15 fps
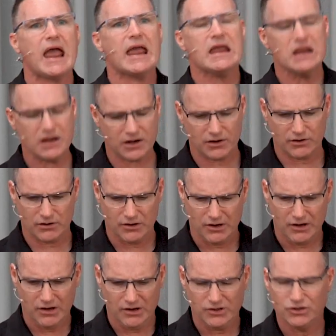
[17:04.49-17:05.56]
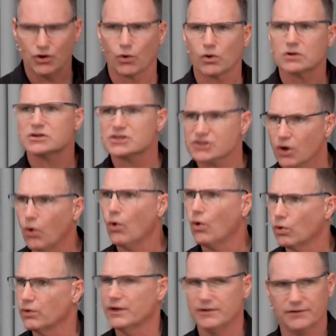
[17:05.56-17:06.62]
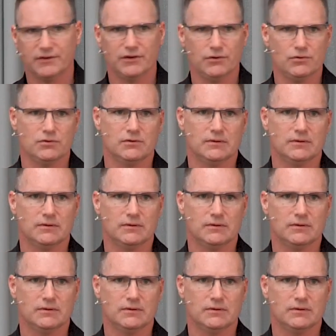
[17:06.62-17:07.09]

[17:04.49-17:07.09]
anchor your soul into.